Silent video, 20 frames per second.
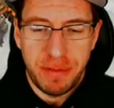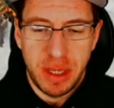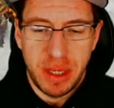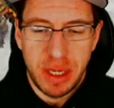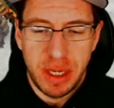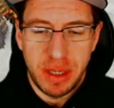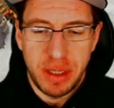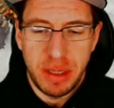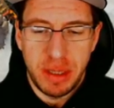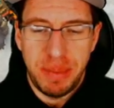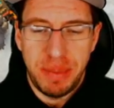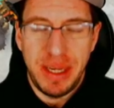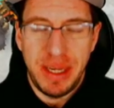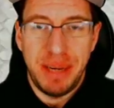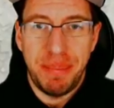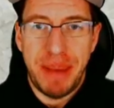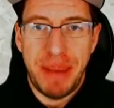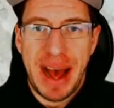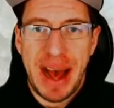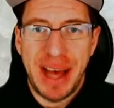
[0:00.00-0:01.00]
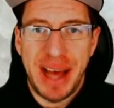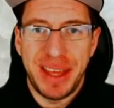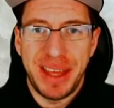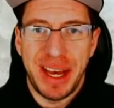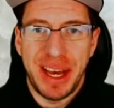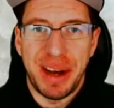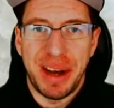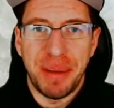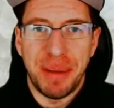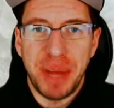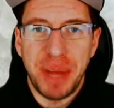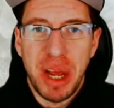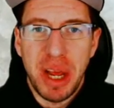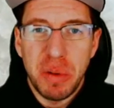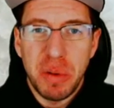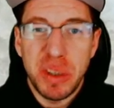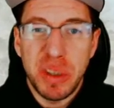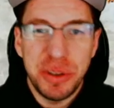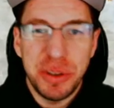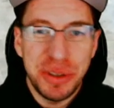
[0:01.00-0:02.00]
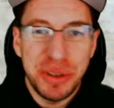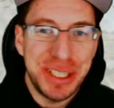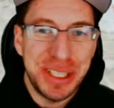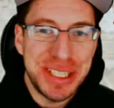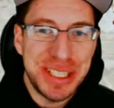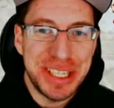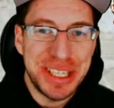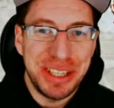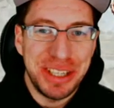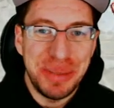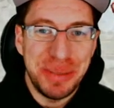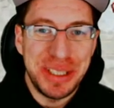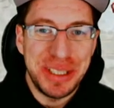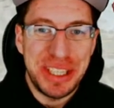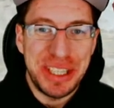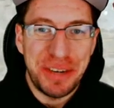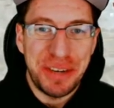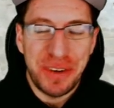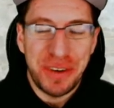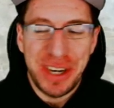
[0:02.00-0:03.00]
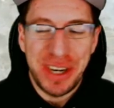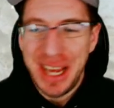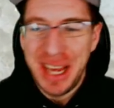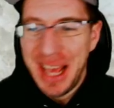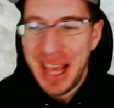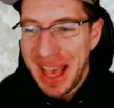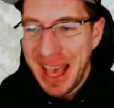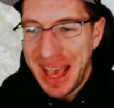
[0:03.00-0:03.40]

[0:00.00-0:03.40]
the beaten path. We're doing things a little bit different.